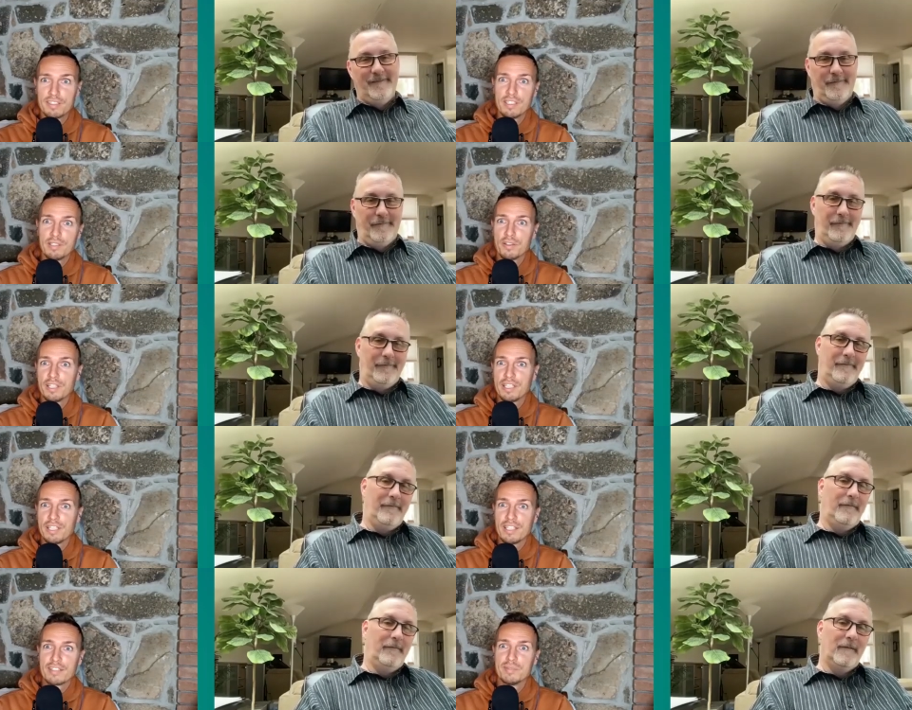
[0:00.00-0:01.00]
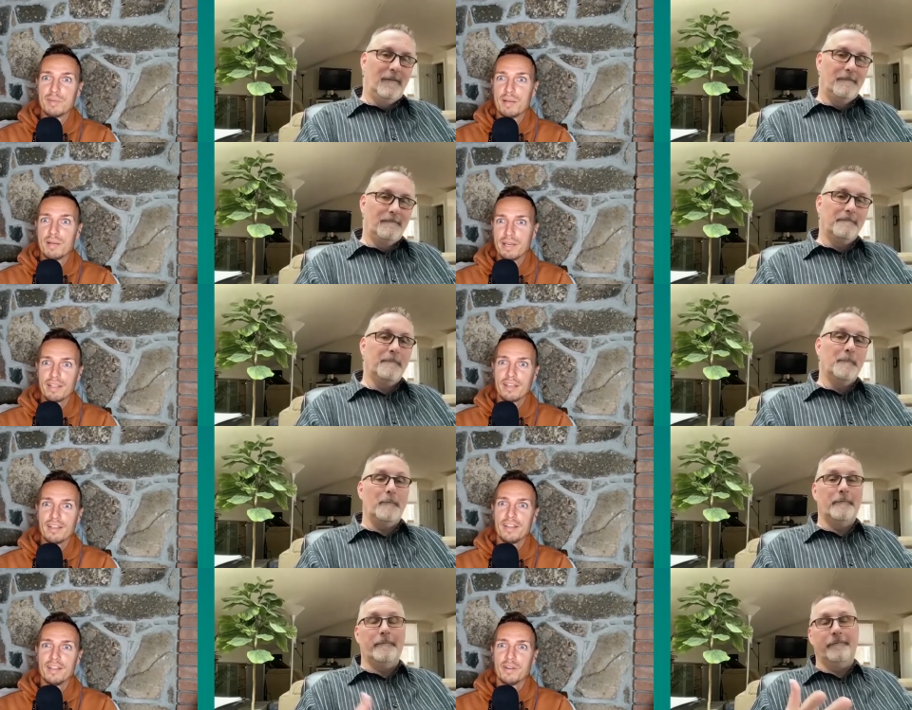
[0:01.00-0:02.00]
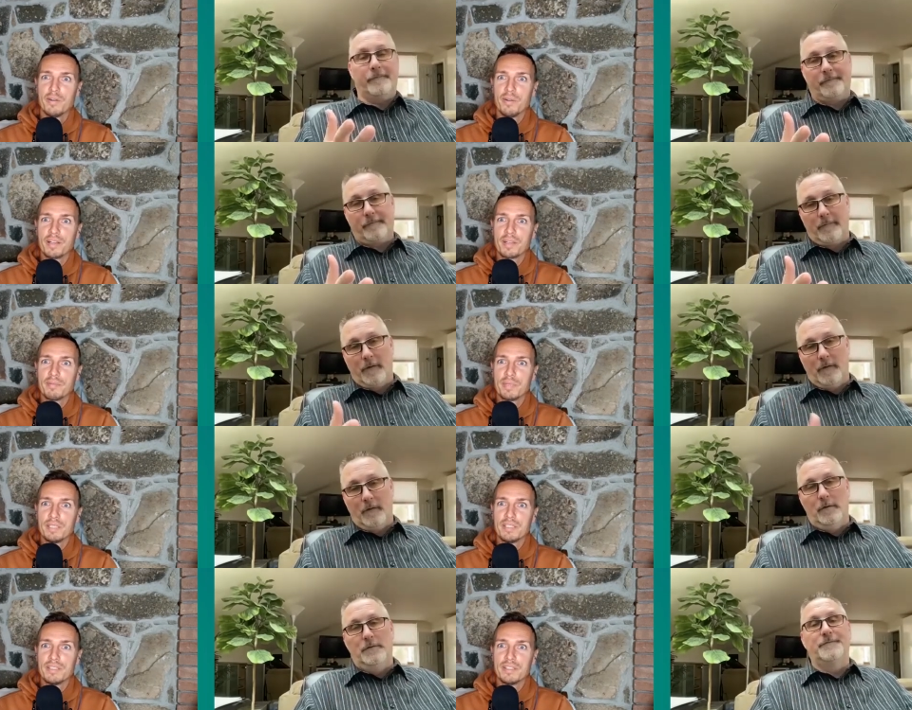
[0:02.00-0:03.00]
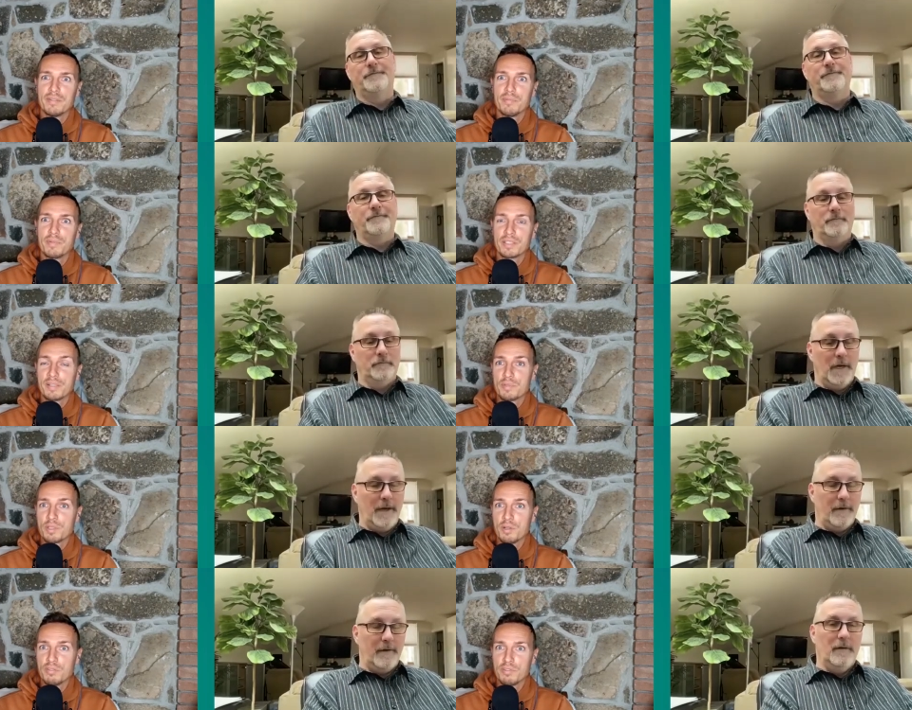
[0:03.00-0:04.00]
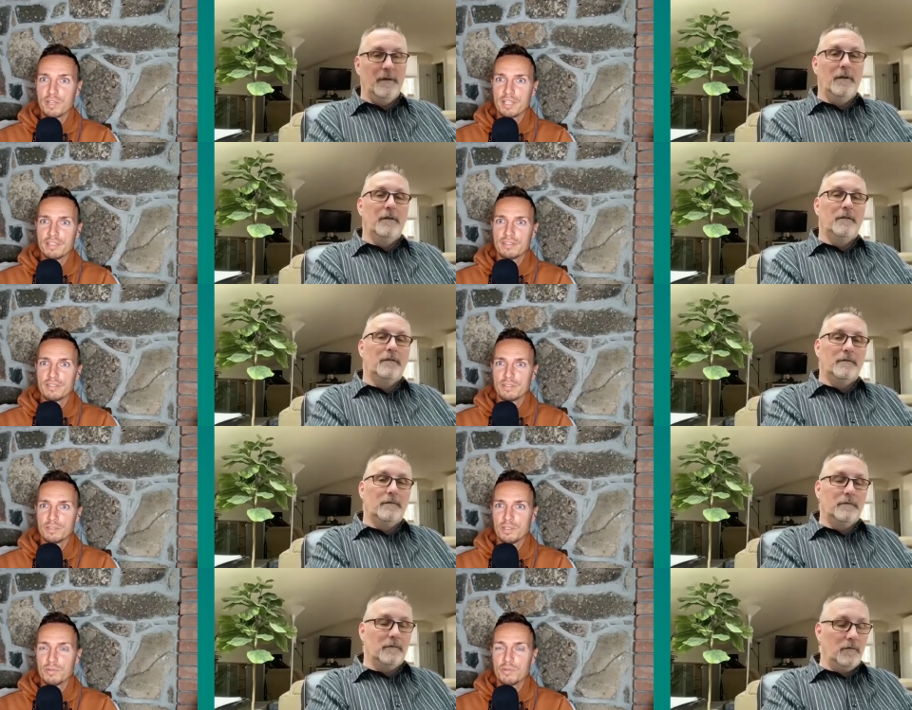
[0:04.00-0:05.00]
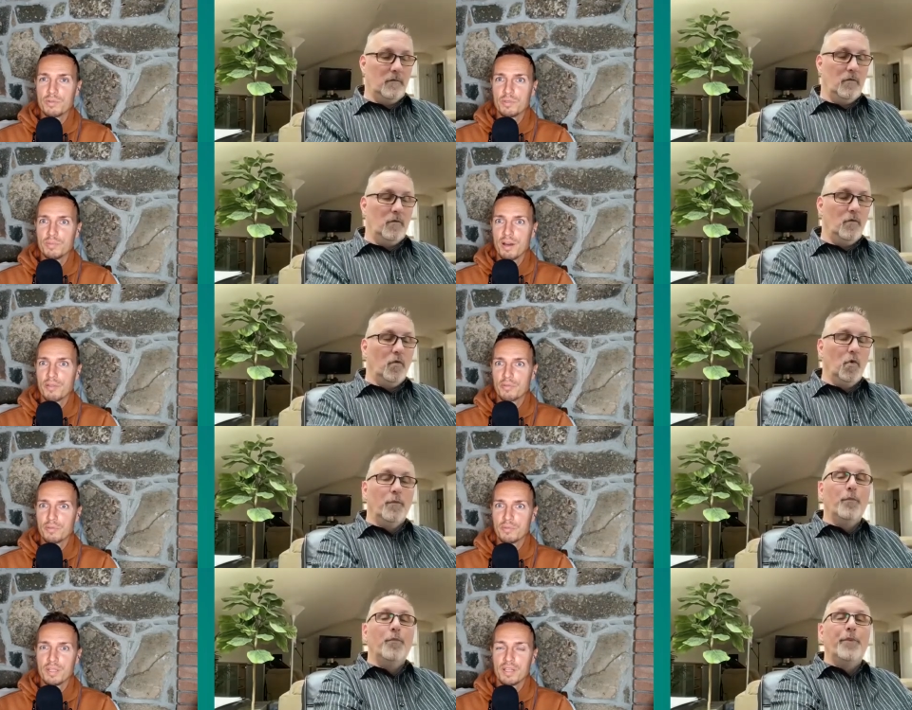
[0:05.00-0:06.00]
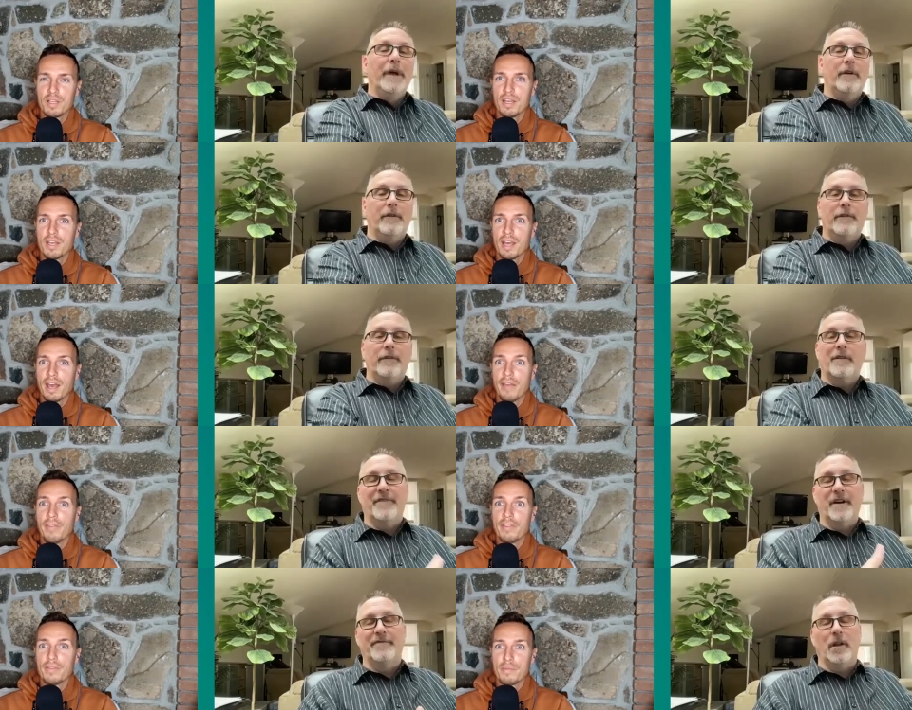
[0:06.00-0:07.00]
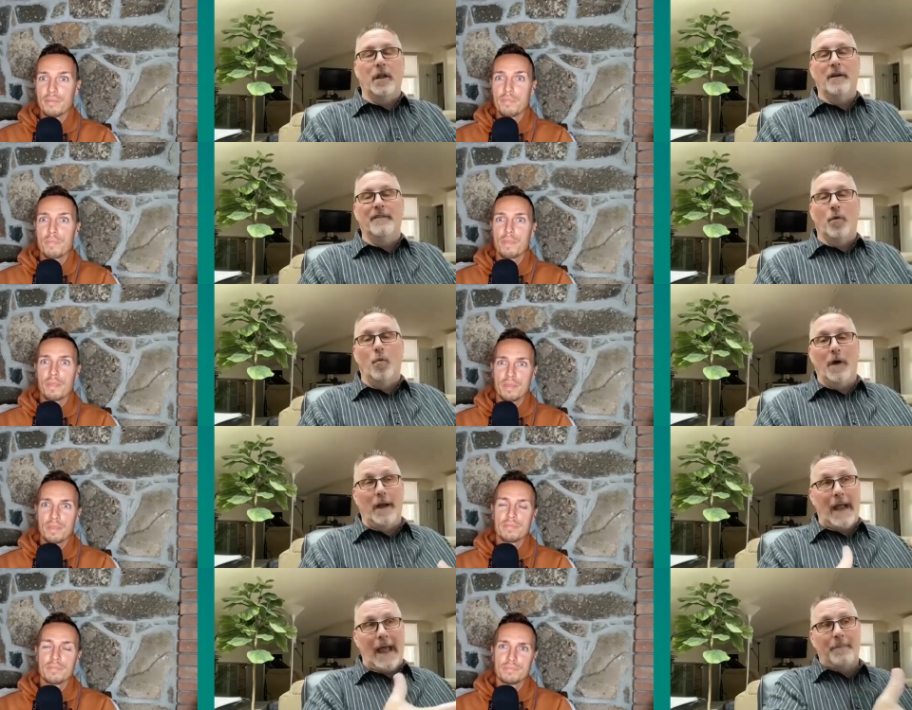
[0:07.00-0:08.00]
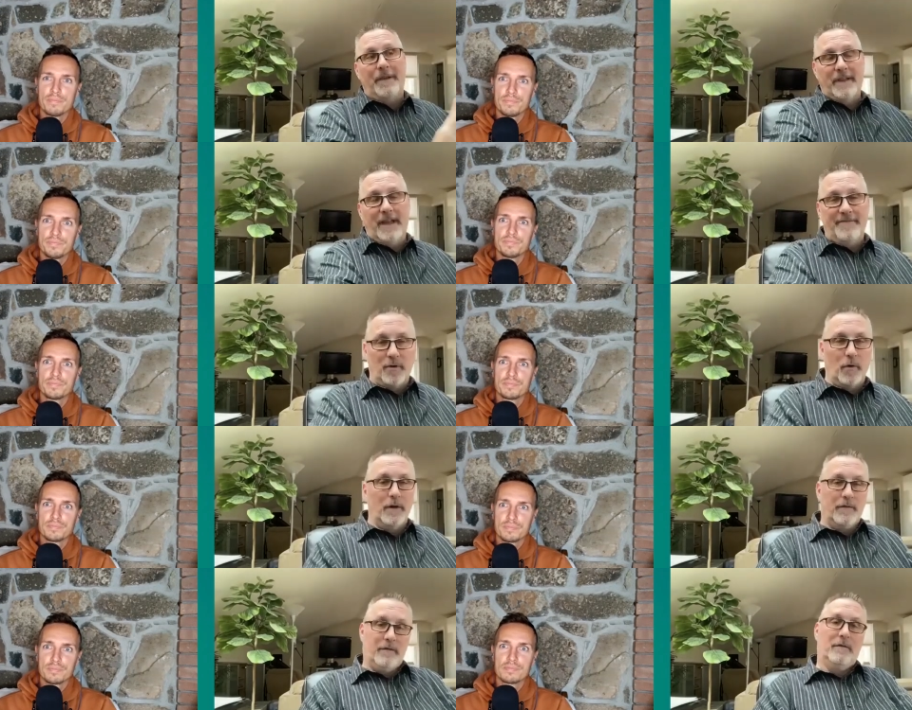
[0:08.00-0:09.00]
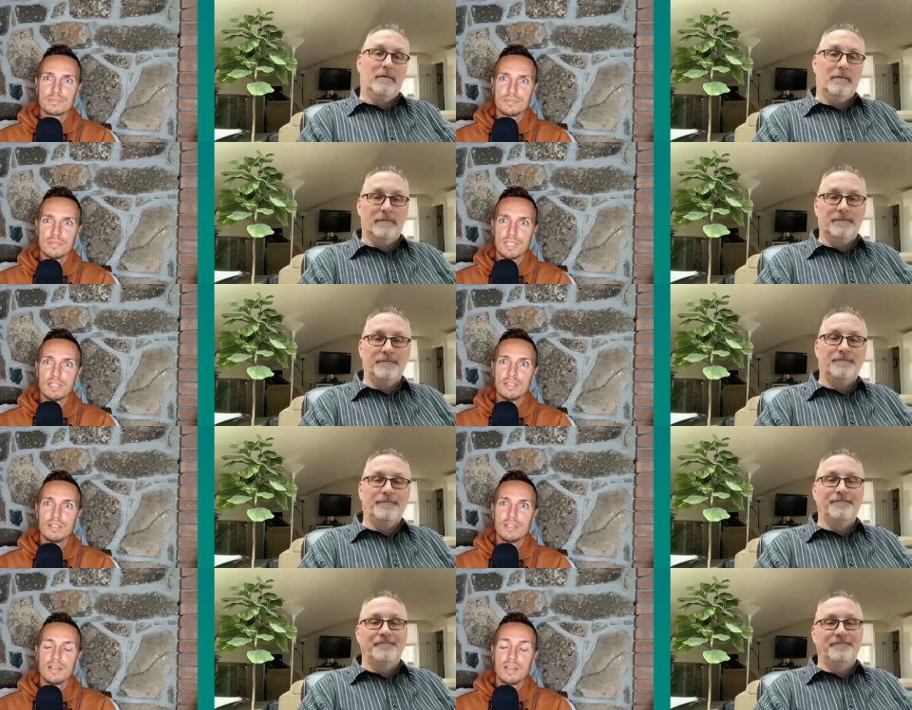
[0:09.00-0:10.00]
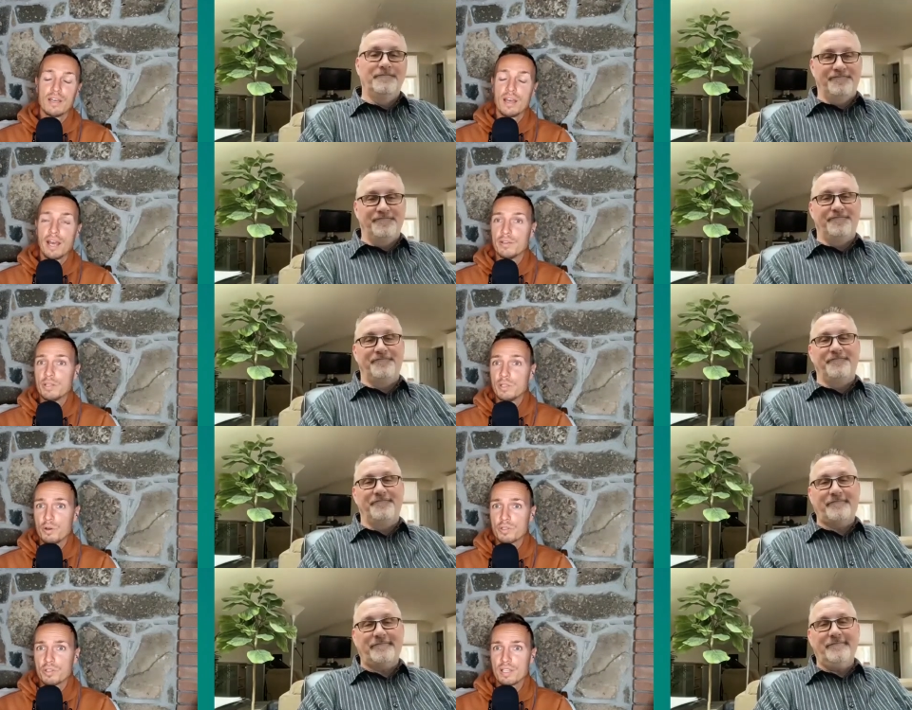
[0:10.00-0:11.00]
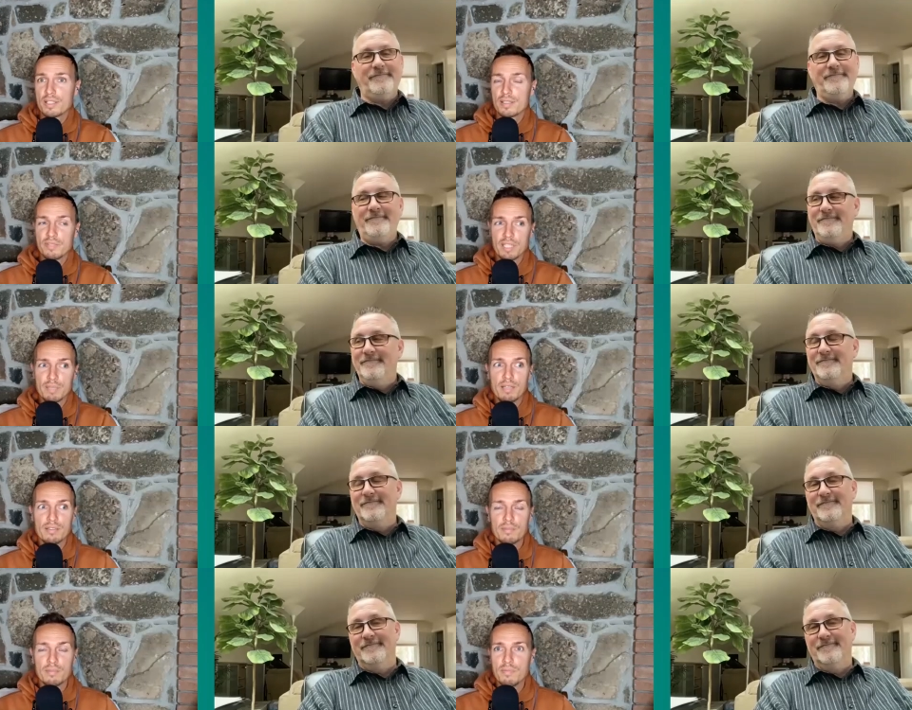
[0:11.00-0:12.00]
Speaker 1: little thingy next to my bed where I can pee in because I'm so afraid to go to the bathroom.
Speaker 2: Because they're fearful of the what happens afterwards. Yeah.
Speaker 1: And you, you also said something about